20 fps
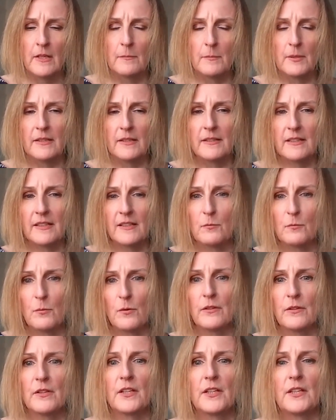But I think
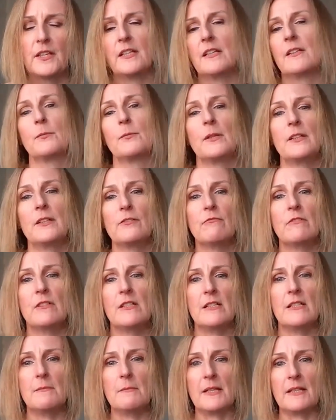one of the things where it's
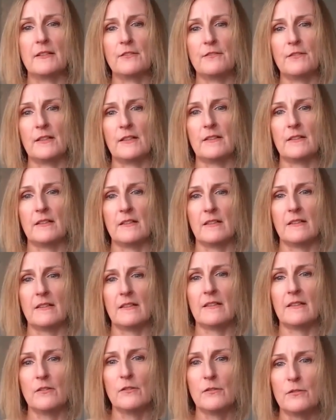really manifested
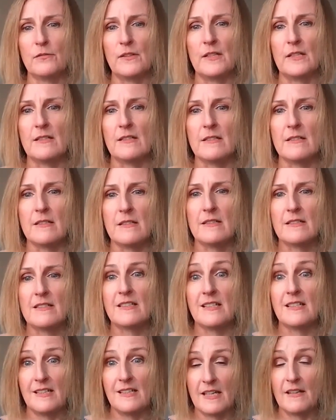itself in
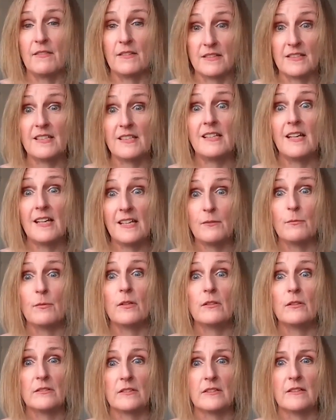the TA
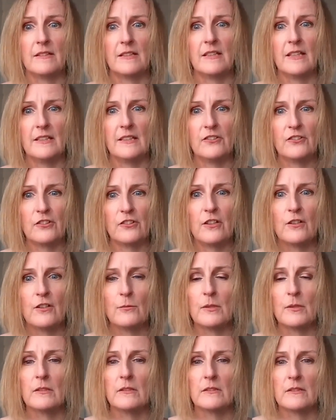world, in the HR
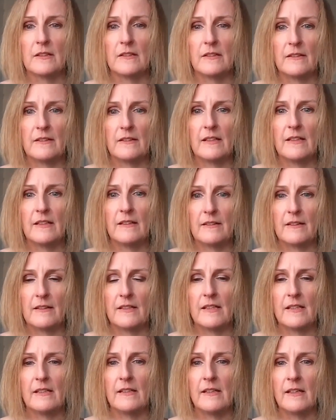world, is
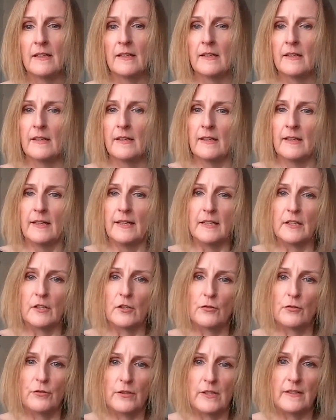the
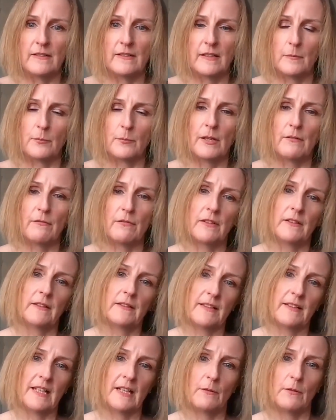increasing
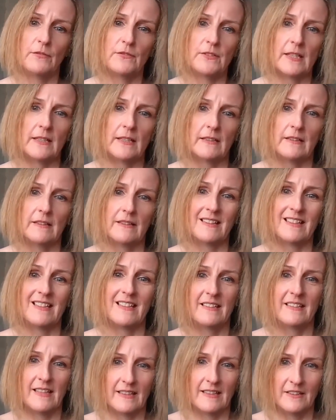prevalence now of talent
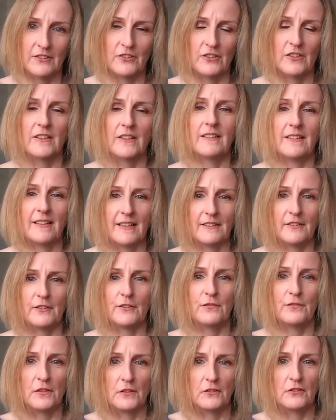intelligence as
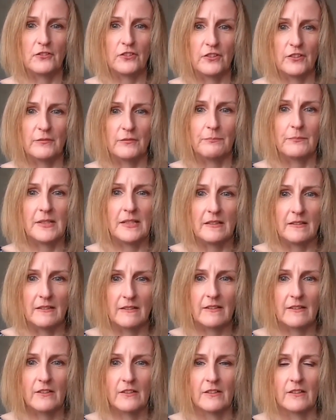a function
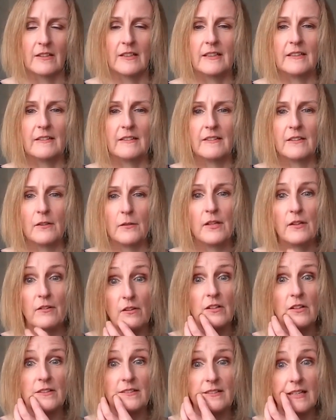internally. So
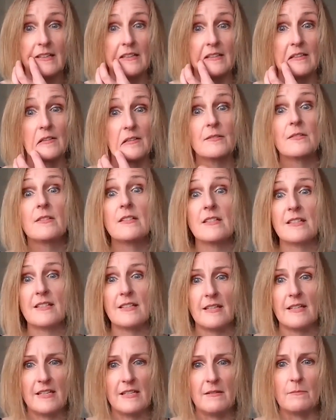there are talent
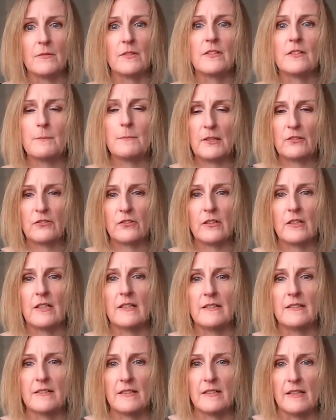teams
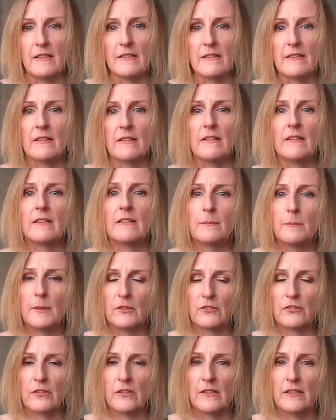specialised in insight,
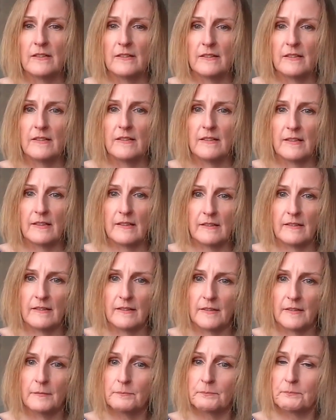specialised in
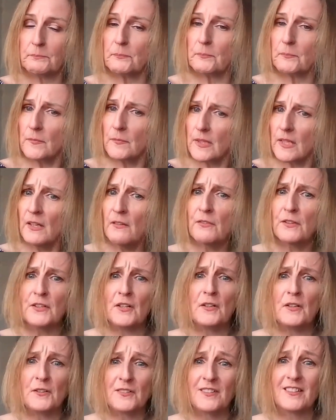data, that
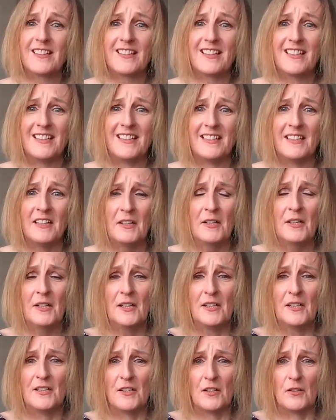aren't the,
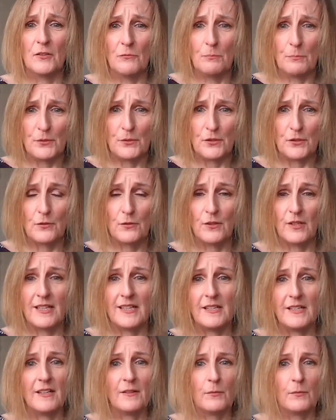
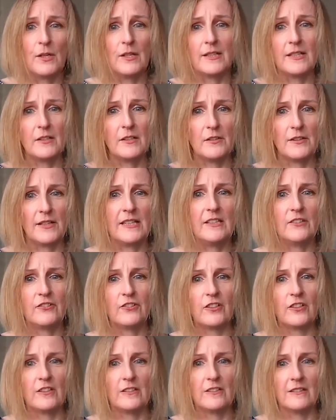purely working on
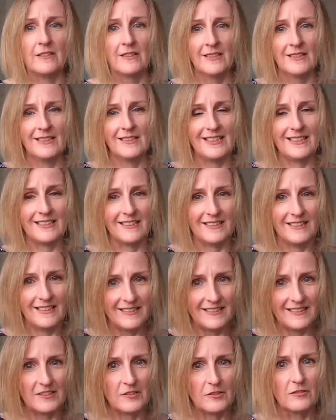HR
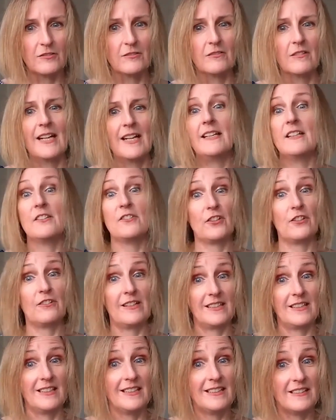
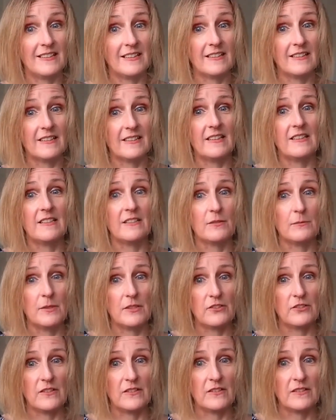analytics data,
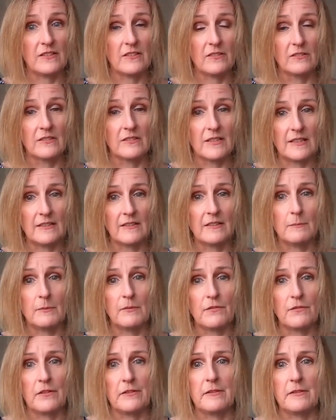which is still tends to be
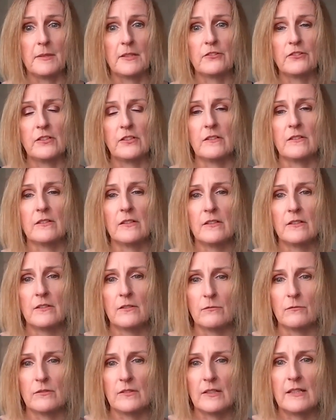very much
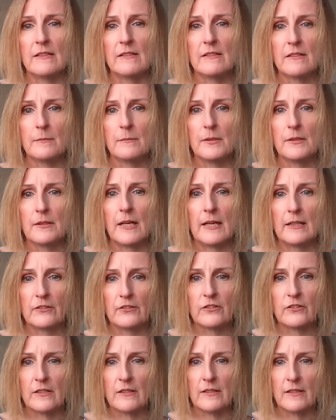internal data, but
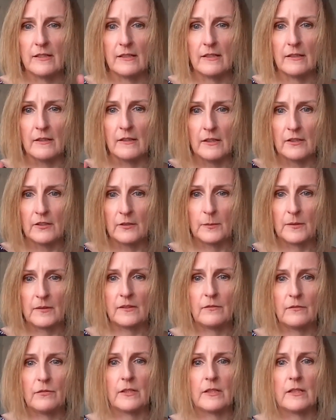actually they're
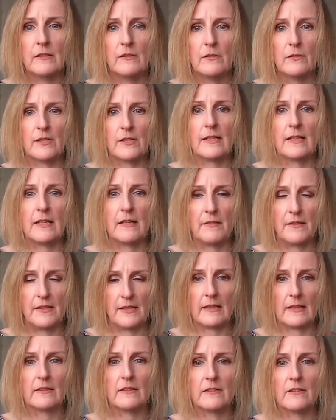specifically looking at the
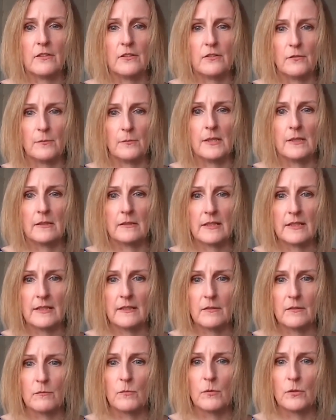external
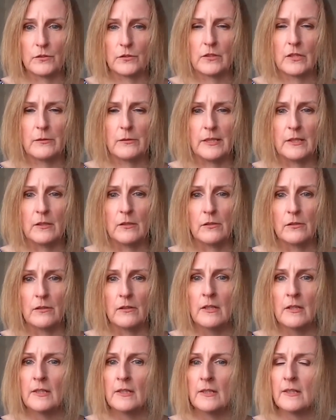market and what's going
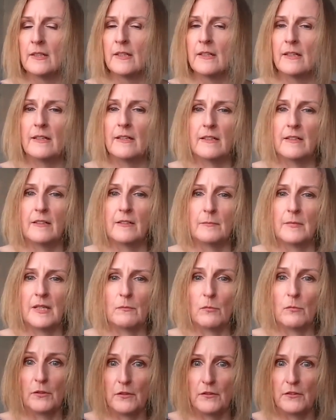on,
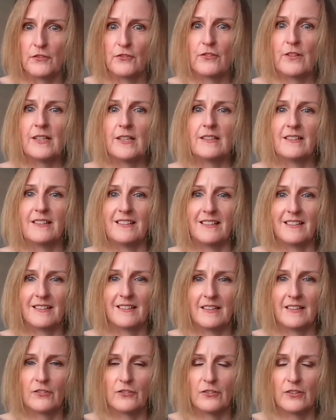and what are the trends, et
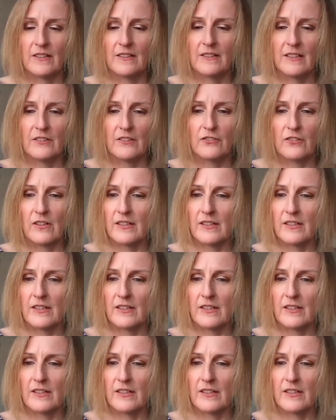cetera, et cetera.